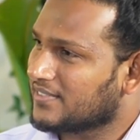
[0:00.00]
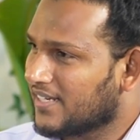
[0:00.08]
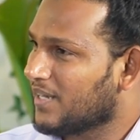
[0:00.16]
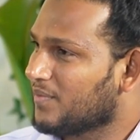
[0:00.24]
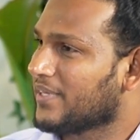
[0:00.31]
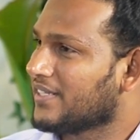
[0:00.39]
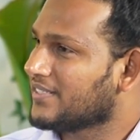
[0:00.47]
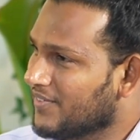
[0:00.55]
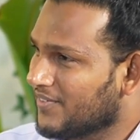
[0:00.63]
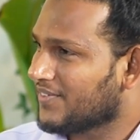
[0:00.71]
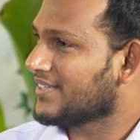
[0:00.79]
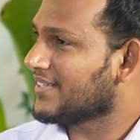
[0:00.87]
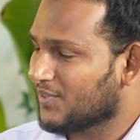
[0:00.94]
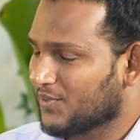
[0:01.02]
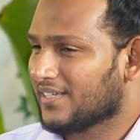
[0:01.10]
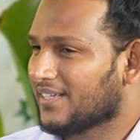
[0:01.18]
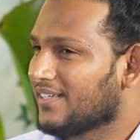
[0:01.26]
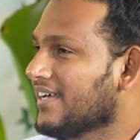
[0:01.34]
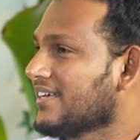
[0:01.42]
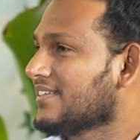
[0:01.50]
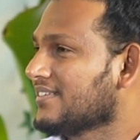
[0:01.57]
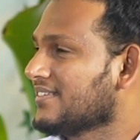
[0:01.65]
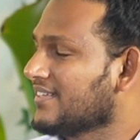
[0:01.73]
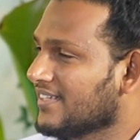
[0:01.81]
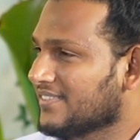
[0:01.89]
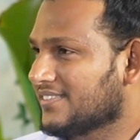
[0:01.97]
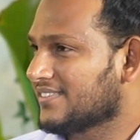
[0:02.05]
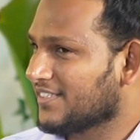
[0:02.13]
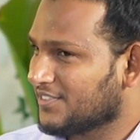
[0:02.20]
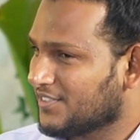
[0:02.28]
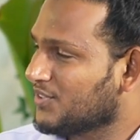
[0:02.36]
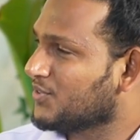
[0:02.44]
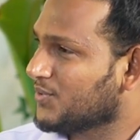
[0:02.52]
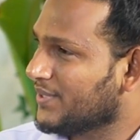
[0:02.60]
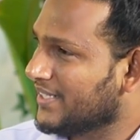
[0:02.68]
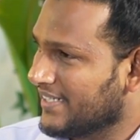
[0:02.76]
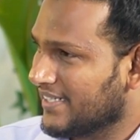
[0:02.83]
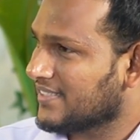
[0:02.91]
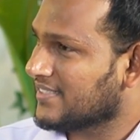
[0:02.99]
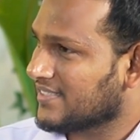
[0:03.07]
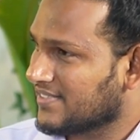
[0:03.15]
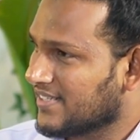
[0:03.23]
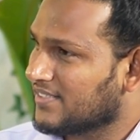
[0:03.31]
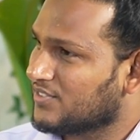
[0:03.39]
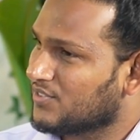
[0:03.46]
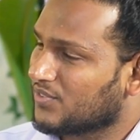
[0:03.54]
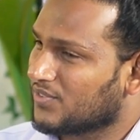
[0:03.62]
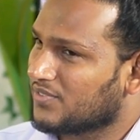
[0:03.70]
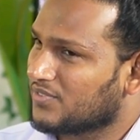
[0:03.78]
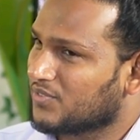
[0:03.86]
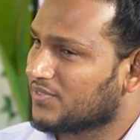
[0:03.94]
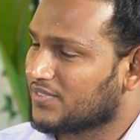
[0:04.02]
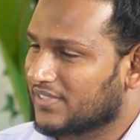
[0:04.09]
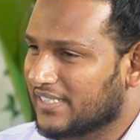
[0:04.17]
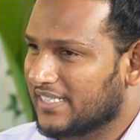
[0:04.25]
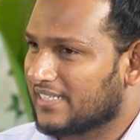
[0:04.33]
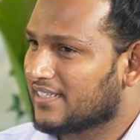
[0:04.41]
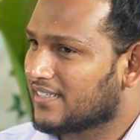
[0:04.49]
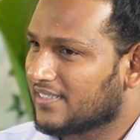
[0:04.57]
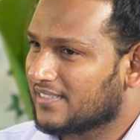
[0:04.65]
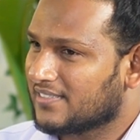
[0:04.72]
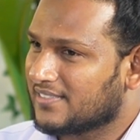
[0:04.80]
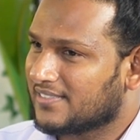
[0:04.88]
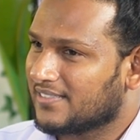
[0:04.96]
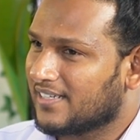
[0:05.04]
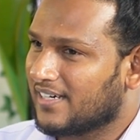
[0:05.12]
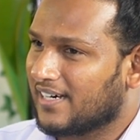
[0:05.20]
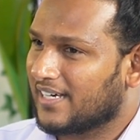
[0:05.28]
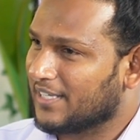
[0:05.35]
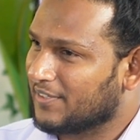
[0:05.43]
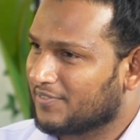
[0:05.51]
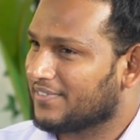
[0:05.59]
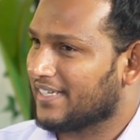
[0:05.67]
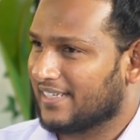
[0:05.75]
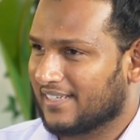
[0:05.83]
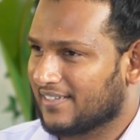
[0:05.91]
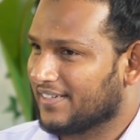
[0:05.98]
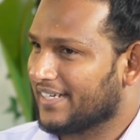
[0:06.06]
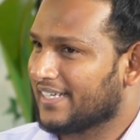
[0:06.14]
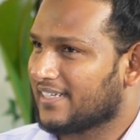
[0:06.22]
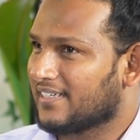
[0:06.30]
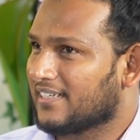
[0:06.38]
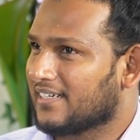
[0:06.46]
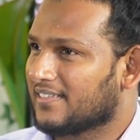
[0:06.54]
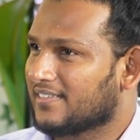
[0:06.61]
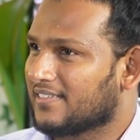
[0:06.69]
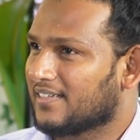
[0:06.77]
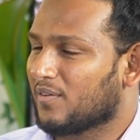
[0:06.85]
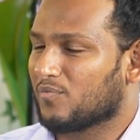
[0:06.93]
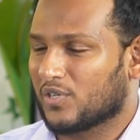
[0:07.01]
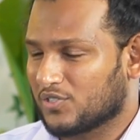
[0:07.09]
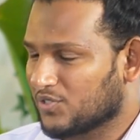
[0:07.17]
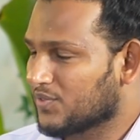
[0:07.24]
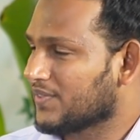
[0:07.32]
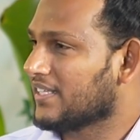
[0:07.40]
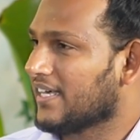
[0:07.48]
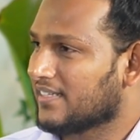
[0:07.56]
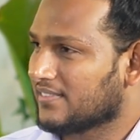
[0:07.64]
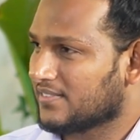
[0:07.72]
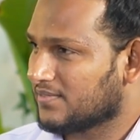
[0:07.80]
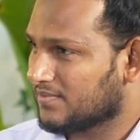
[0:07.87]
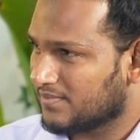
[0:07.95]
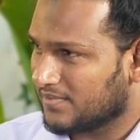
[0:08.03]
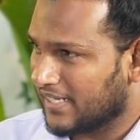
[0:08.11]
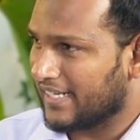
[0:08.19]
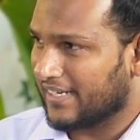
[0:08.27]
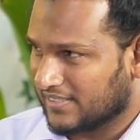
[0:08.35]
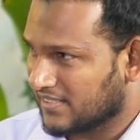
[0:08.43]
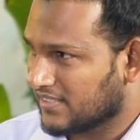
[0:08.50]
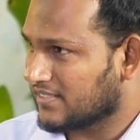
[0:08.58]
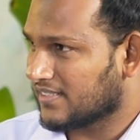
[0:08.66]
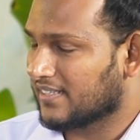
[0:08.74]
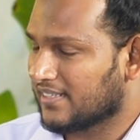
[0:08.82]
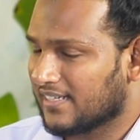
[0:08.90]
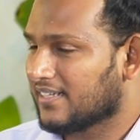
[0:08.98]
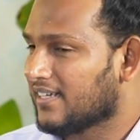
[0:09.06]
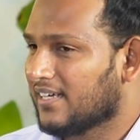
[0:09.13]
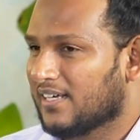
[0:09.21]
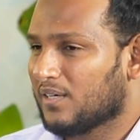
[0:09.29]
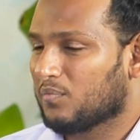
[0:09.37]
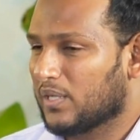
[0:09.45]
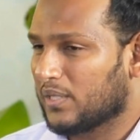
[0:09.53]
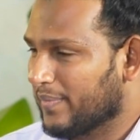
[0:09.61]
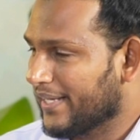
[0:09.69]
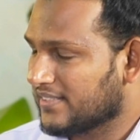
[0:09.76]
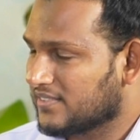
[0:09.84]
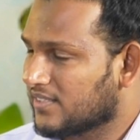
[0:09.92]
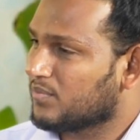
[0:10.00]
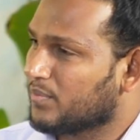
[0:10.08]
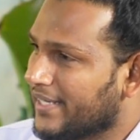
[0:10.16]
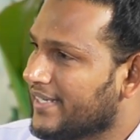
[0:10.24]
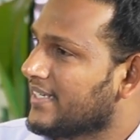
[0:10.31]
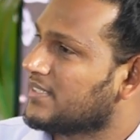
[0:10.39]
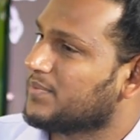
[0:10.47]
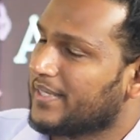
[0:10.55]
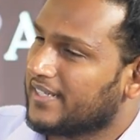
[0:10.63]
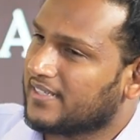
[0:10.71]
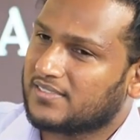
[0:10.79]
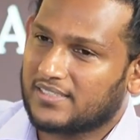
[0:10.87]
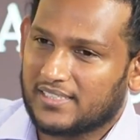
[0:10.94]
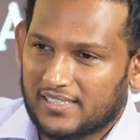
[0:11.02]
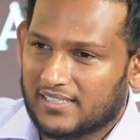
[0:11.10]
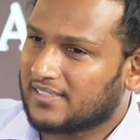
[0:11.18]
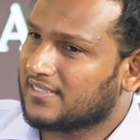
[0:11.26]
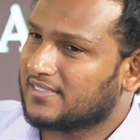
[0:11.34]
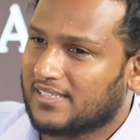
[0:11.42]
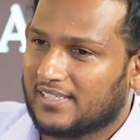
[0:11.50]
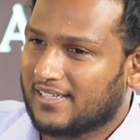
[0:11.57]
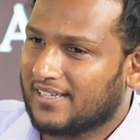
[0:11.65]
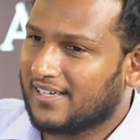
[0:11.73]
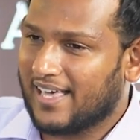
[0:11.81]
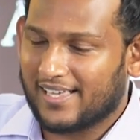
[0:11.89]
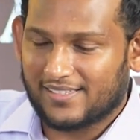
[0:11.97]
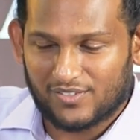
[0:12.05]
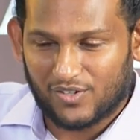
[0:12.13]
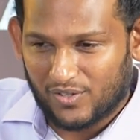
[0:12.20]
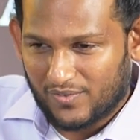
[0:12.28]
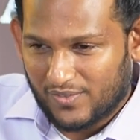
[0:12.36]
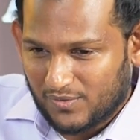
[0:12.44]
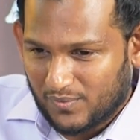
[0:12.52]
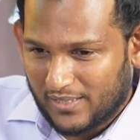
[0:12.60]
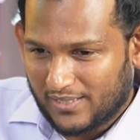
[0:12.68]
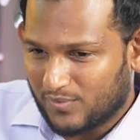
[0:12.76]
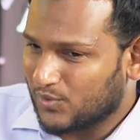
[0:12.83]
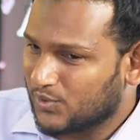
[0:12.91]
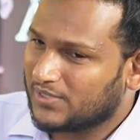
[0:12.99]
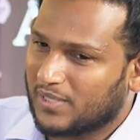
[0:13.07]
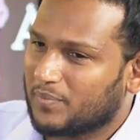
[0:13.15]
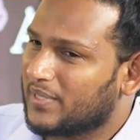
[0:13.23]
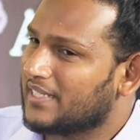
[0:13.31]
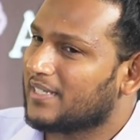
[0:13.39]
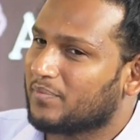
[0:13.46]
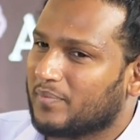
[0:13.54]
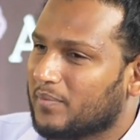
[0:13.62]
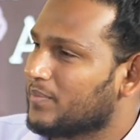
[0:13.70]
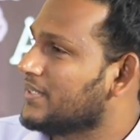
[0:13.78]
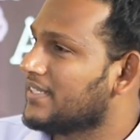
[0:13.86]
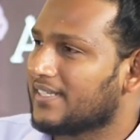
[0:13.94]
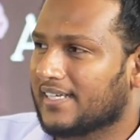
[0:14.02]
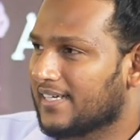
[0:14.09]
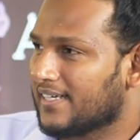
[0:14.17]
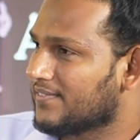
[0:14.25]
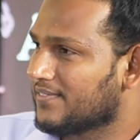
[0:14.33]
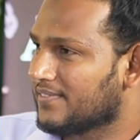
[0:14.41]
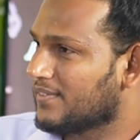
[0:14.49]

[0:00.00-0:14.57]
grandparents, everyone, they know. Like that's a true intelligence, right? So Sri Lankans, I feel, right? I'm not sure whether there has any research done that, but based on my experience, Sri Lankans has always been the most empathetic people that I've